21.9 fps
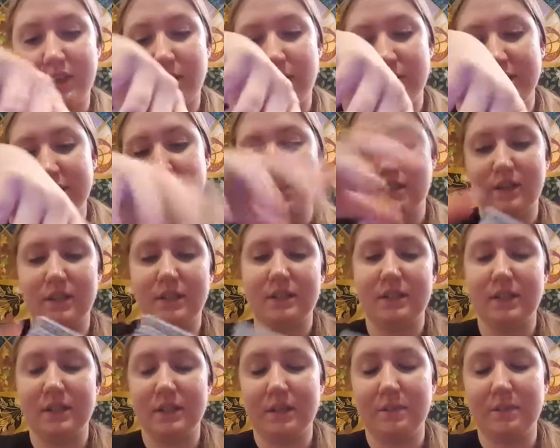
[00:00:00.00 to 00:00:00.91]
I always do
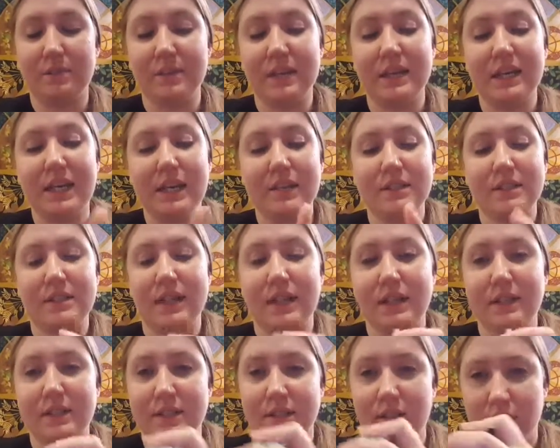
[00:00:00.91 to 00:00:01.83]
this. The downside
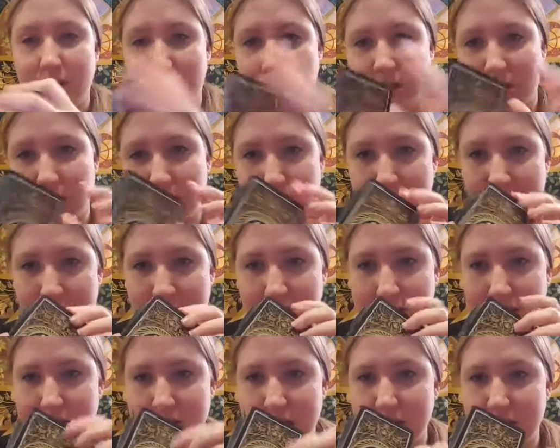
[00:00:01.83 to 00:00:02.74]
is like the
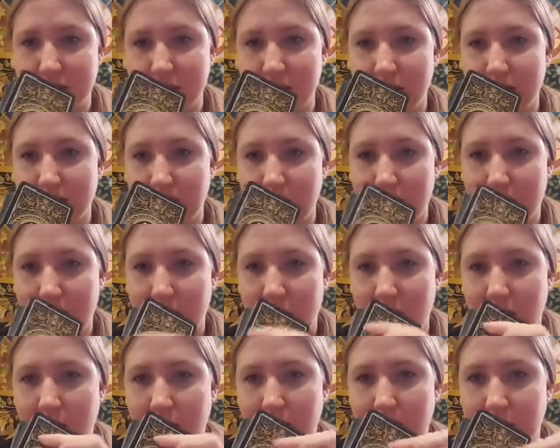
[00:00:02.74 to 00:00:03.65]
backs
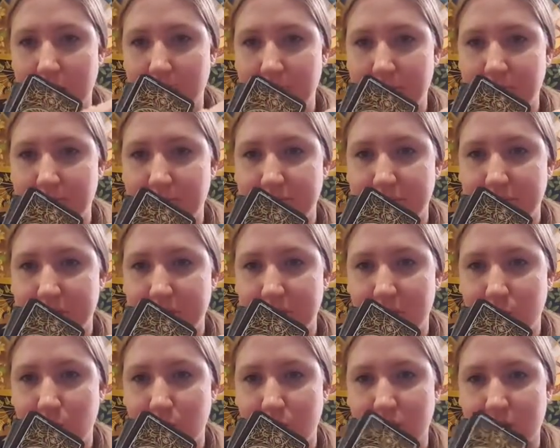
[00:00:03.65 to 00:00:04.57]

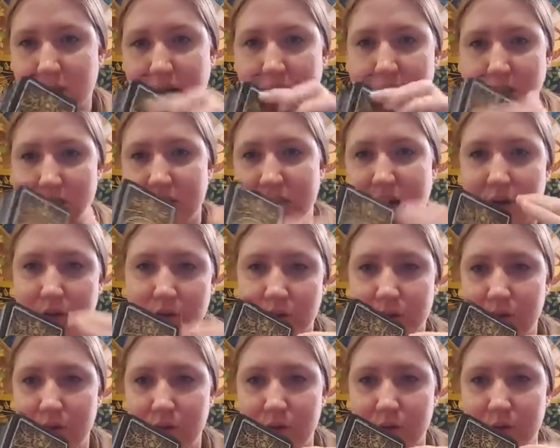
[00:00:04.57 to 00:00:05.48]
will kind of tell
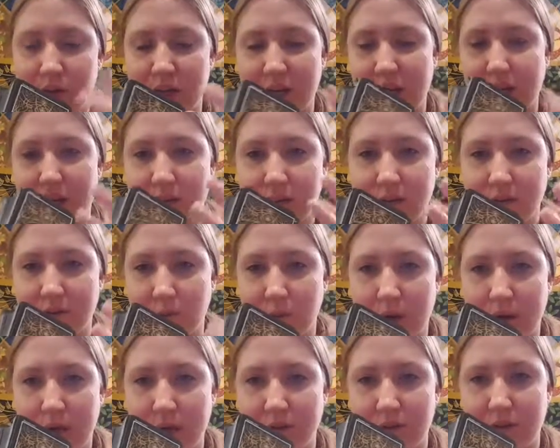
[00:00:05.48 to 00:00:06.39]
you, they kind of give
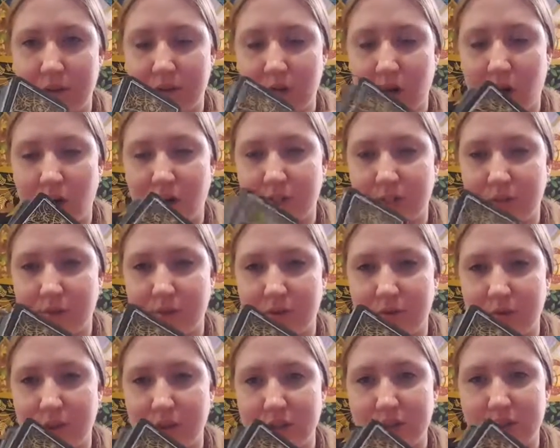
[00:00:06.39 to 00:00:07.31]
away if the card is
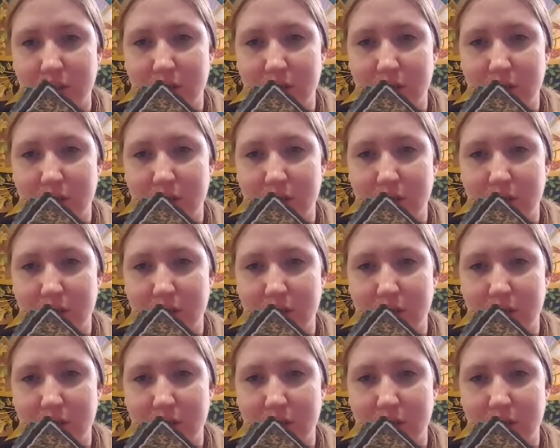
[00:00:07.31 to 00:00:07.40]
reversed.